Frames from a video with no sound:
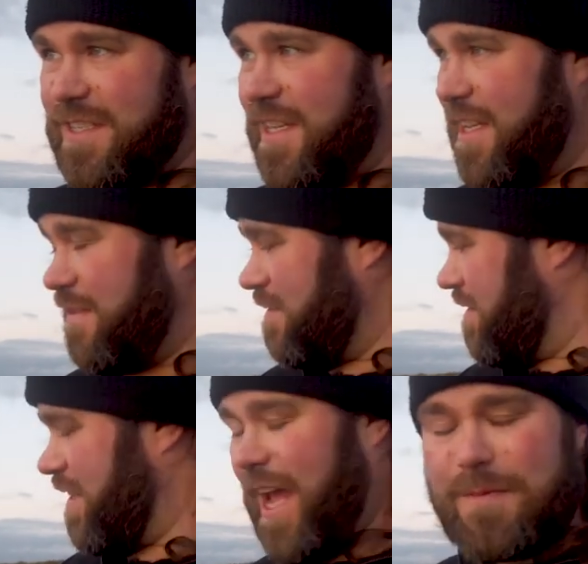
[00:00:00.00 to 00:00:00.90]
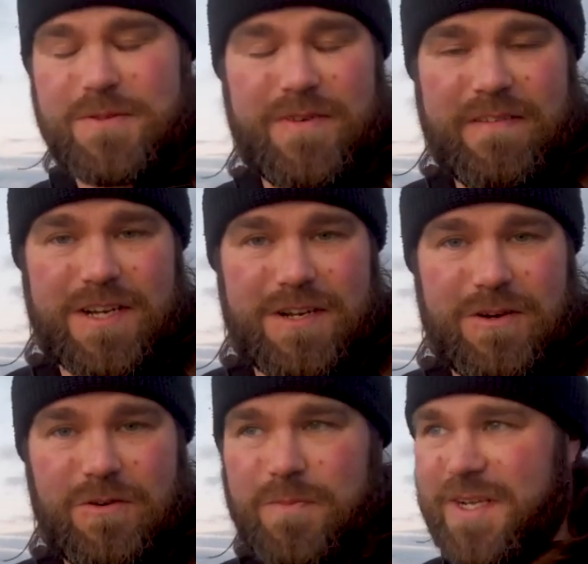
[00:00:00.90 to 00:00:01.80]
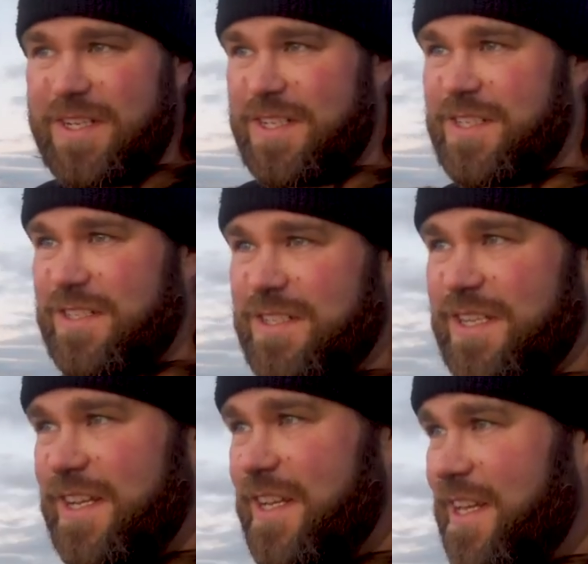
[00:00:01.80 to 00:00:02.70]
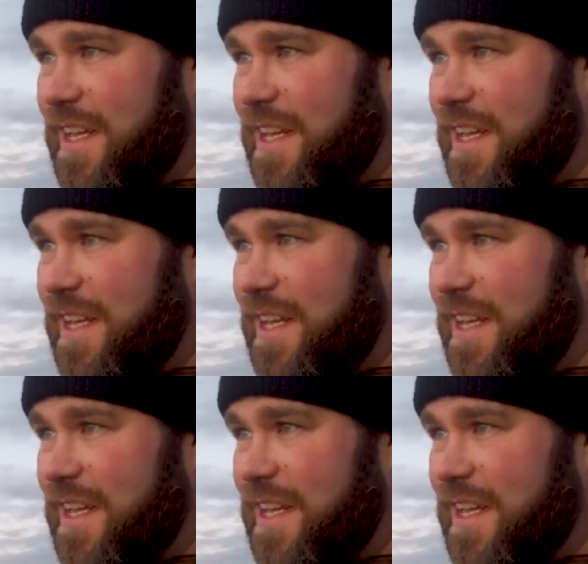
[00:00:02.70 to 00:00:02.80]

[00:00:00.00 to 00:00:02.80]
The the app's very cool because